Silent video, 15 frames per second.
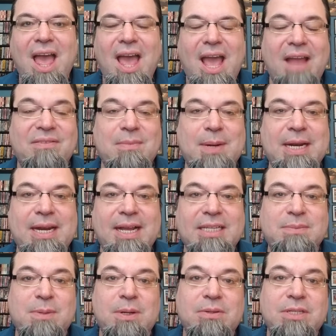Hey everybody, Nick
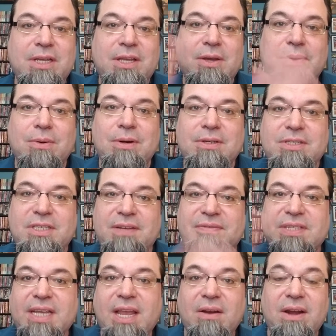Espinosa, your
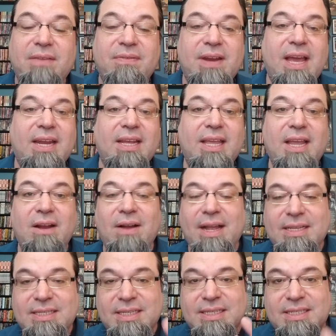chief security fanatic here,
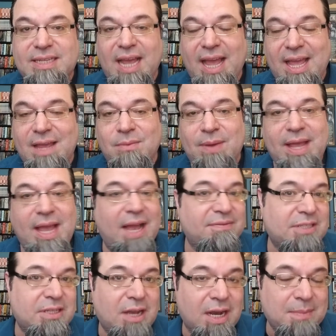and today we
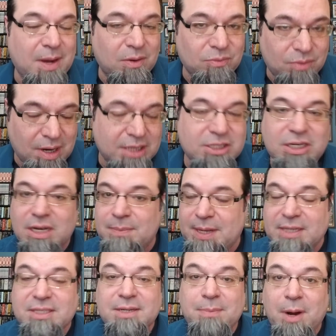have to talk about Russia
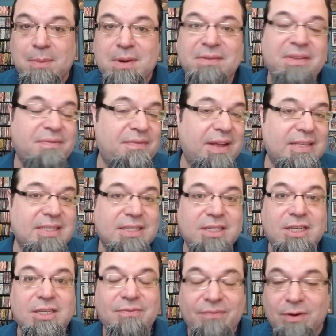because the Department of Defense has
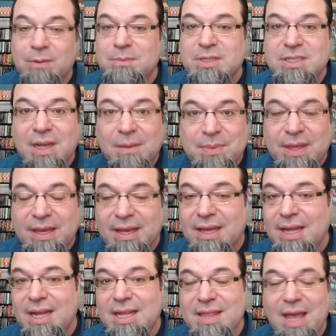confirmed something
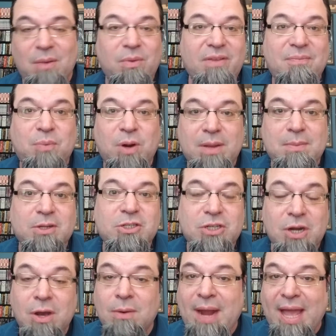that we've pretty
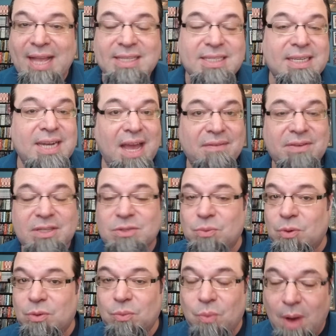much known and seen evidence
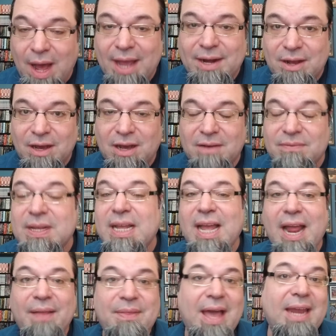worldwide of,
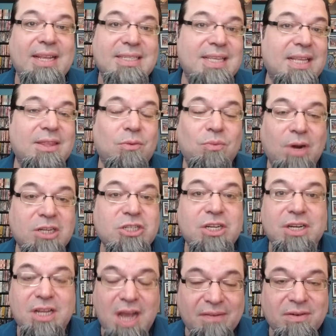and that is that the
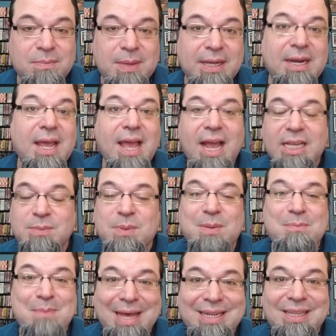Russian government has
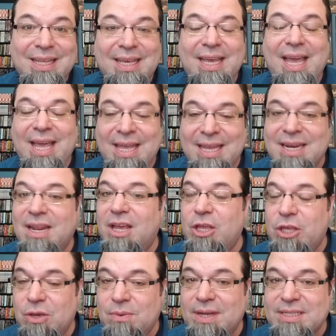been meddling in
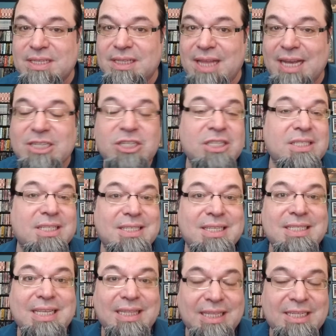U.S. elections
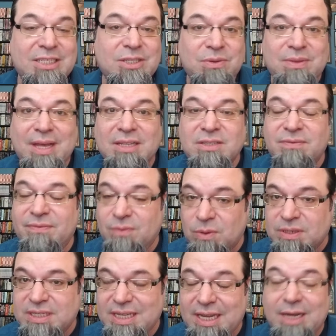since at least
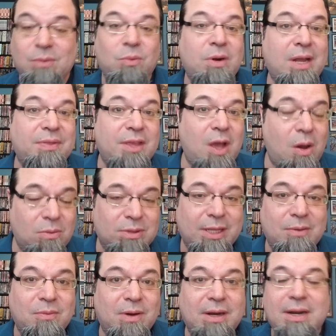2014. We're not the
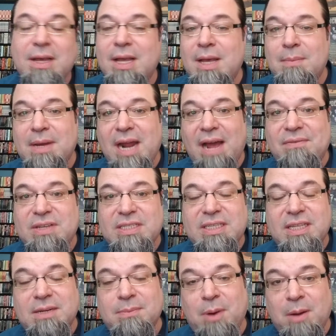only one, but
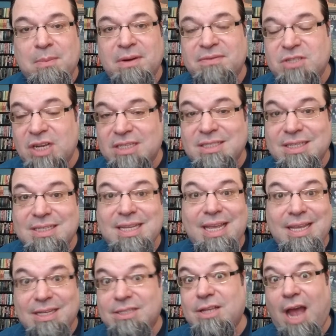obviously the Department of Justice
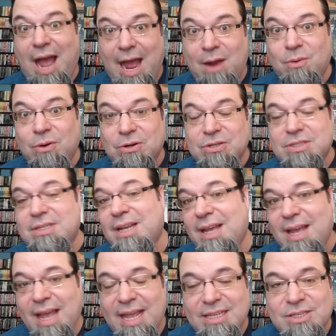is ours,
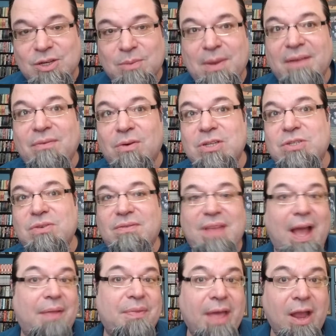and so by virtue of
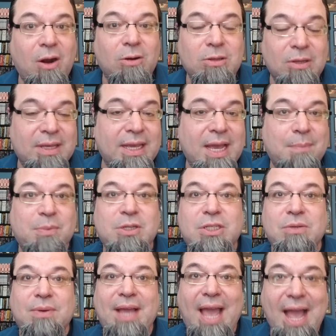that, they are looking at
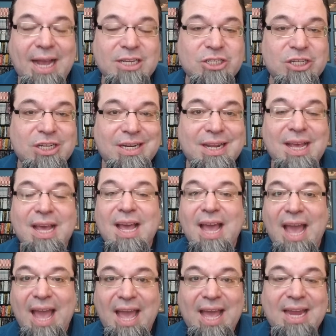pursuing action,
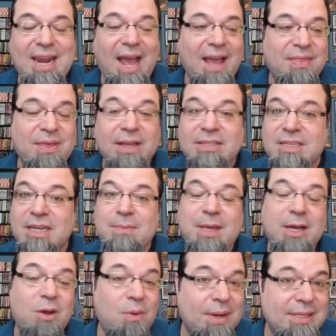and I think it's going to
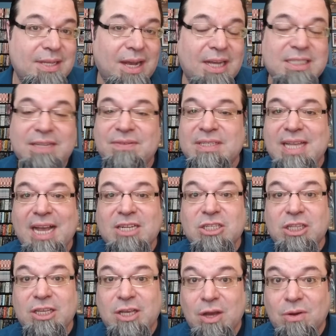be a coin toss if this
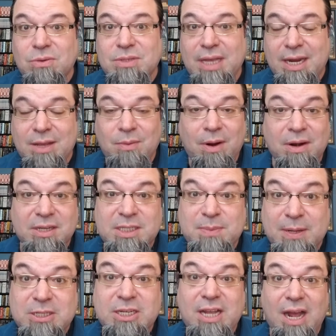actually goes anywhere,
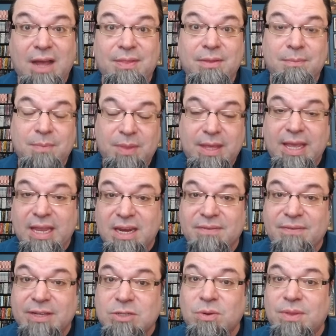especially on the, the
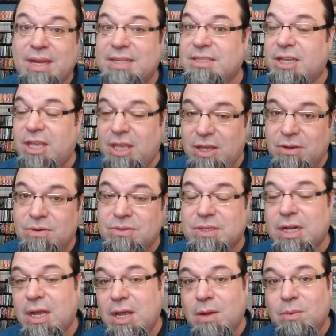individual that is accused.